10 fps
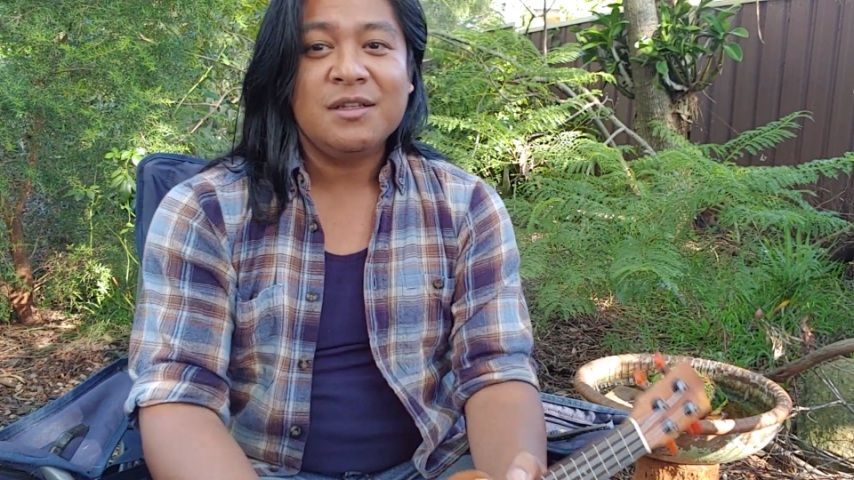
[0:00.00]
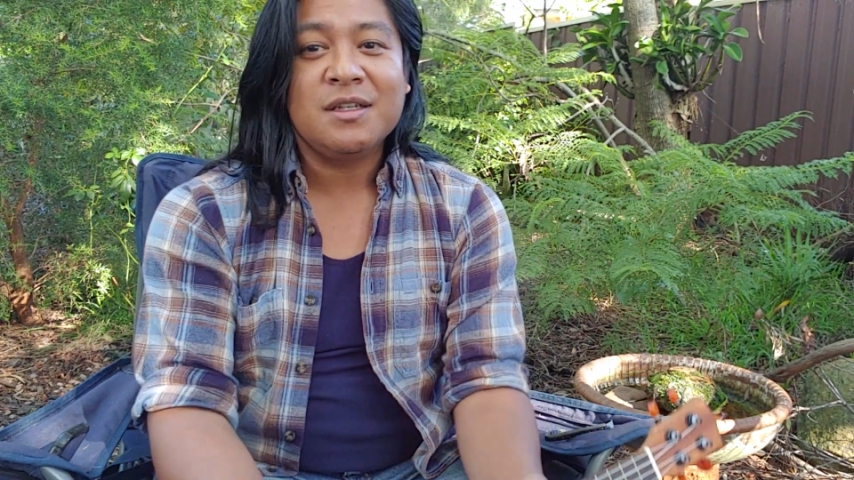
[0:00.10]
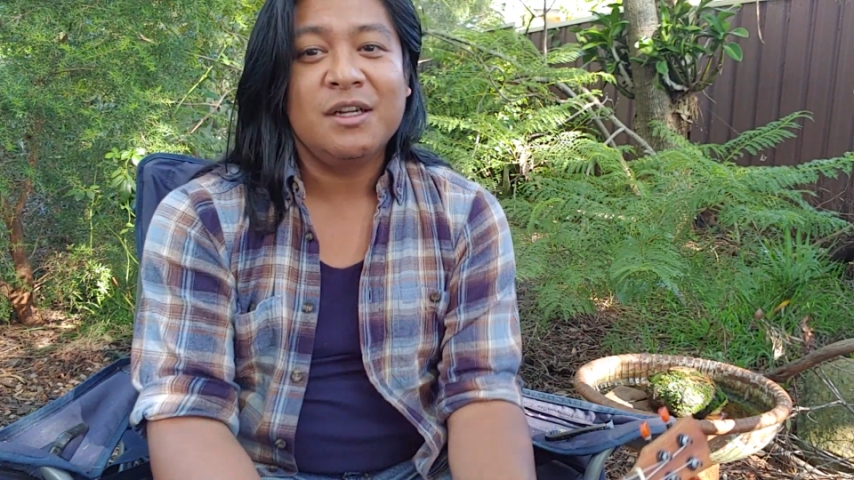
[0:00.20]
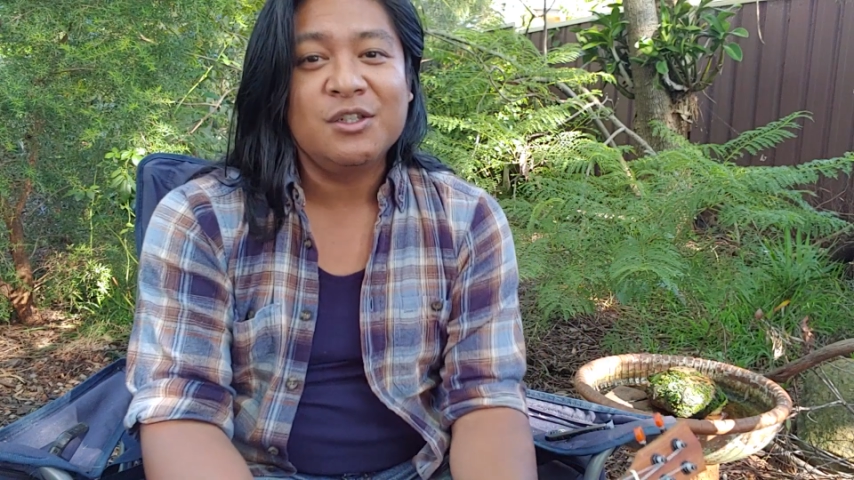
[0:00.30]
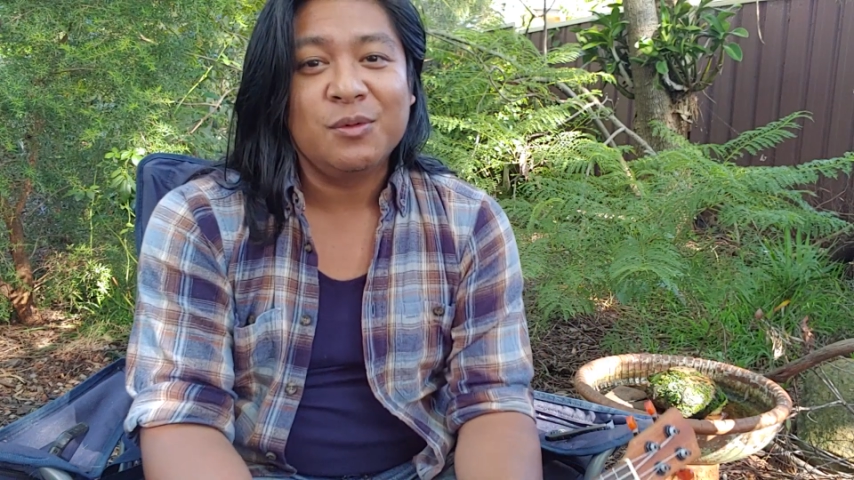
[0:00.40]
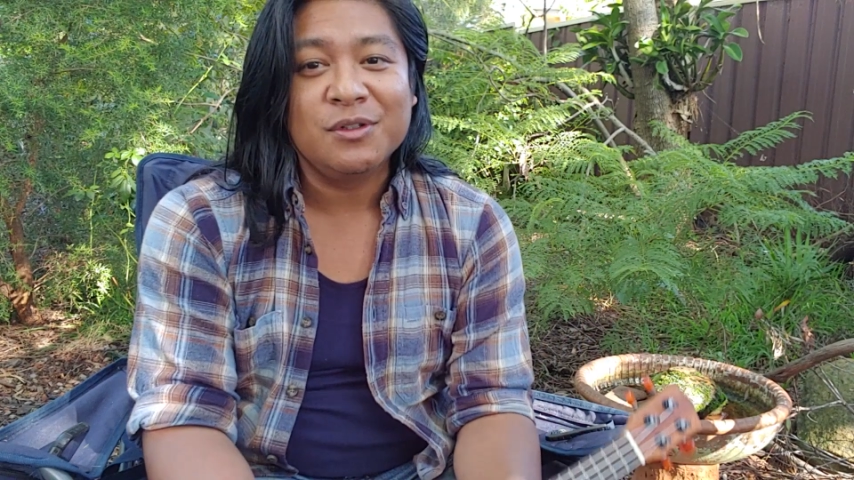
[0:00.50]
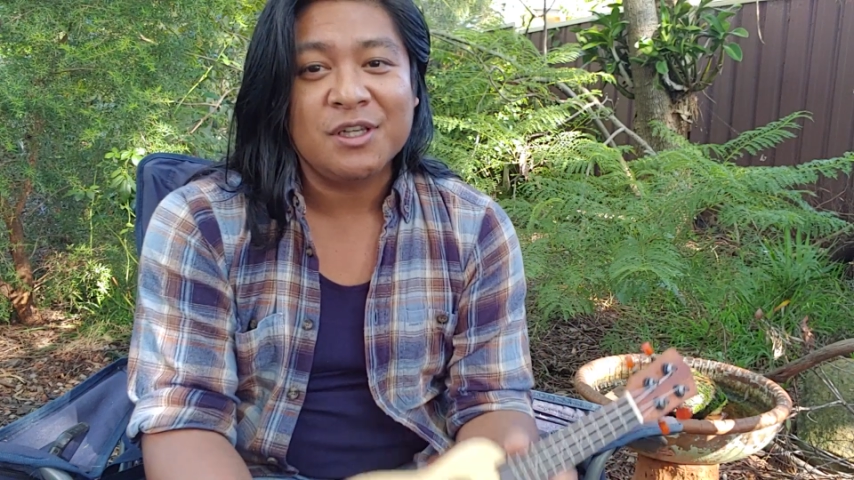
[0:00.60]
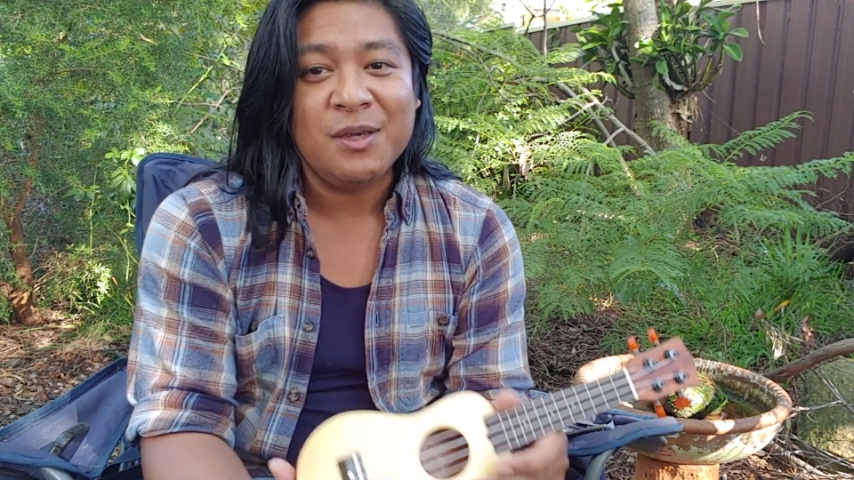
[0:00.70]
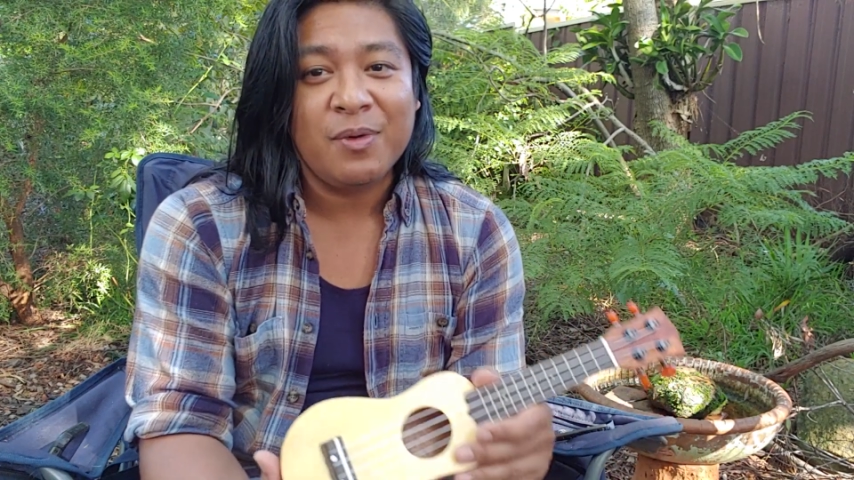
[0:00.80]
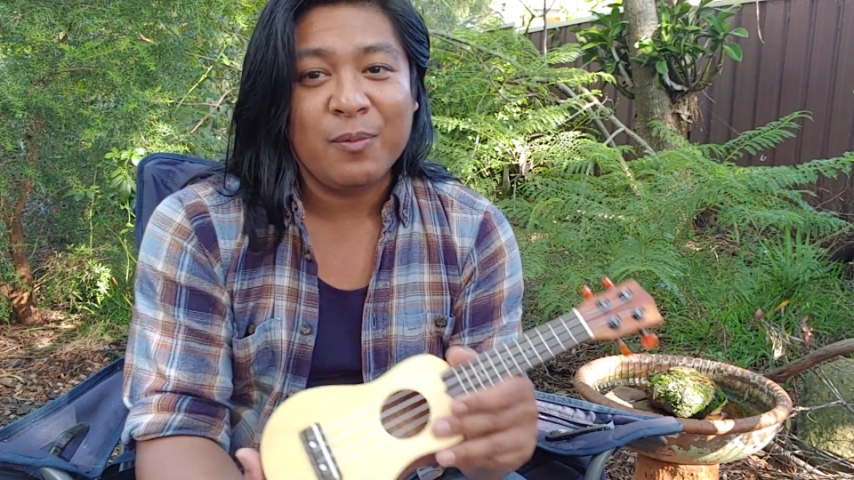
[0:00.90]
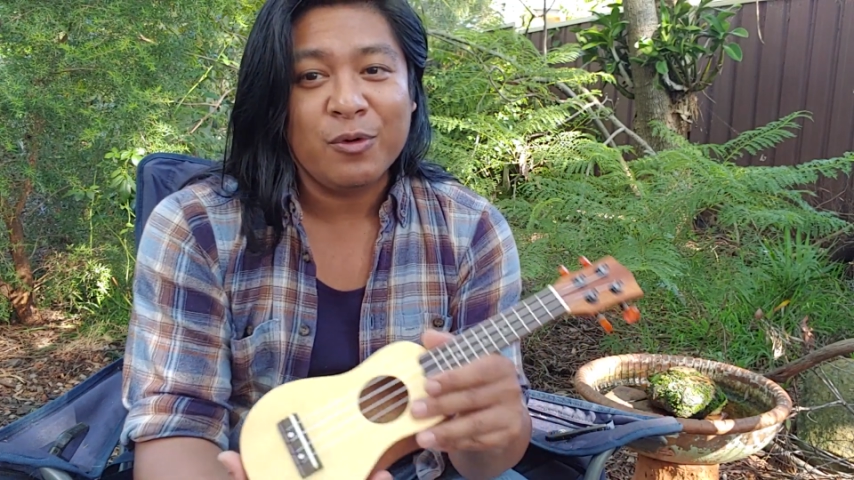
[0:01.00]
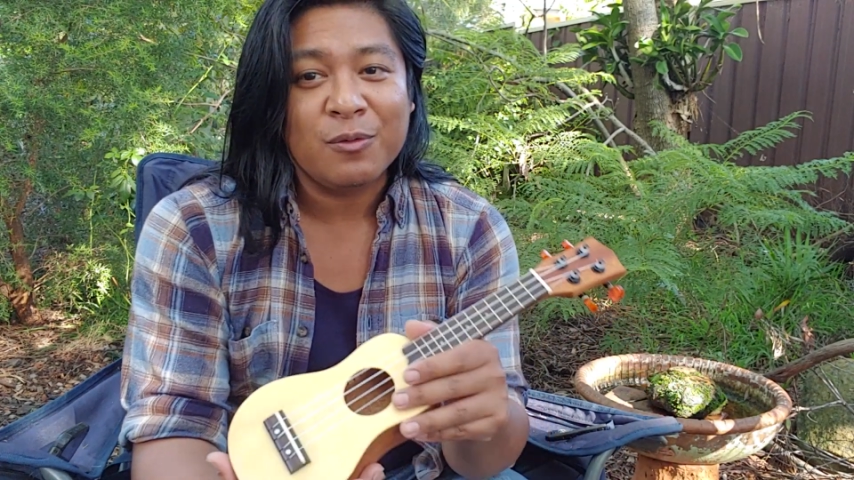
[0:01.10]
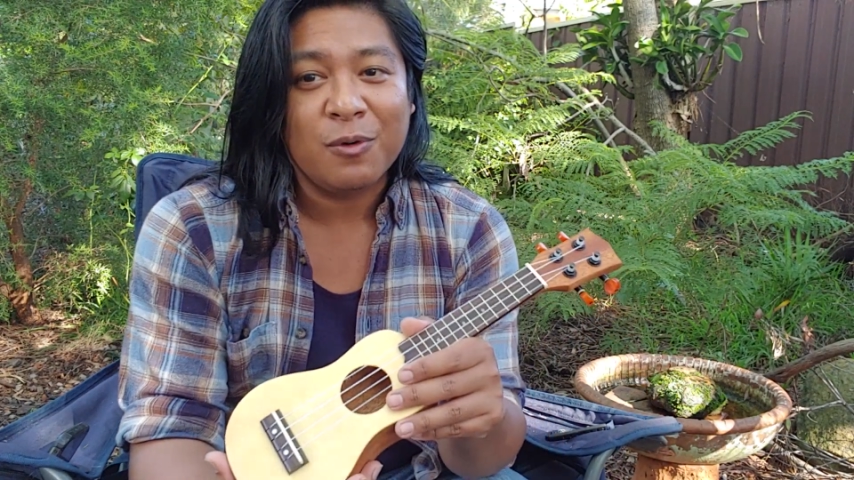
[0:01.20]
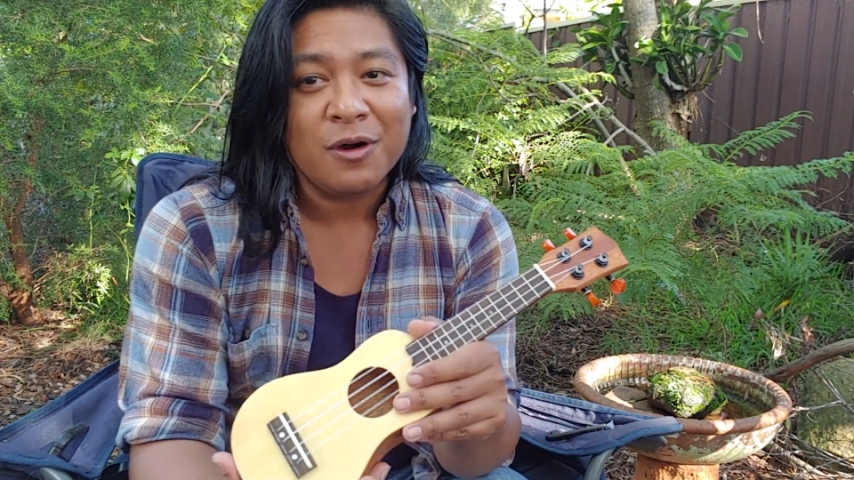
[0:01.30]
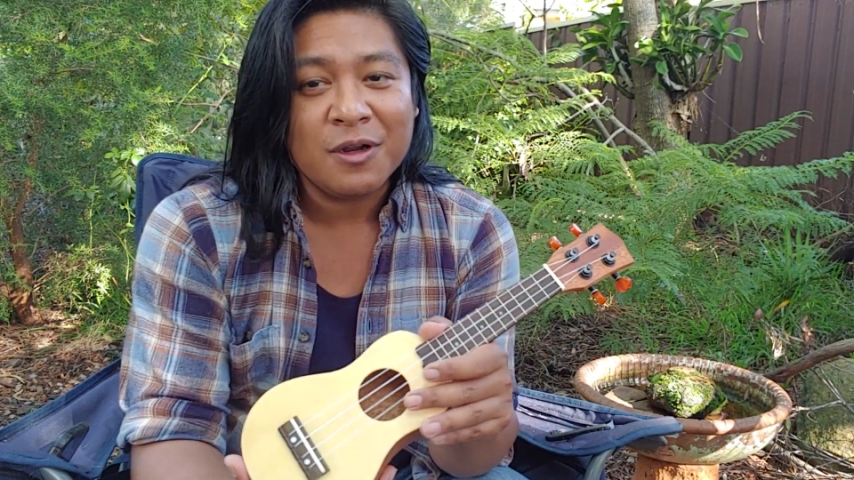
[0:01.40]
schedule to keep up
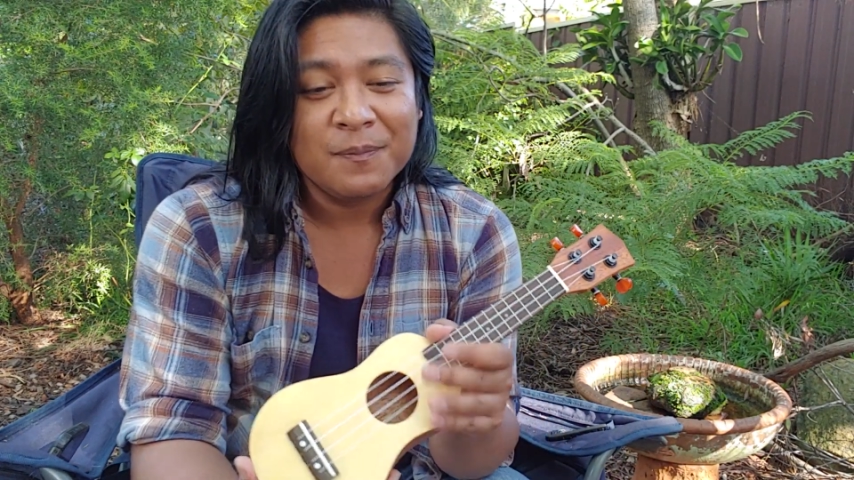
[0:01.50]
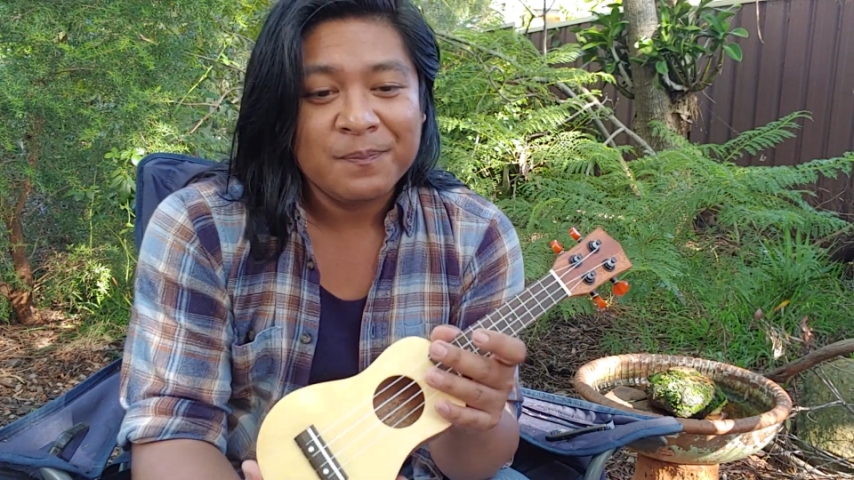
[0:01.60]
with work,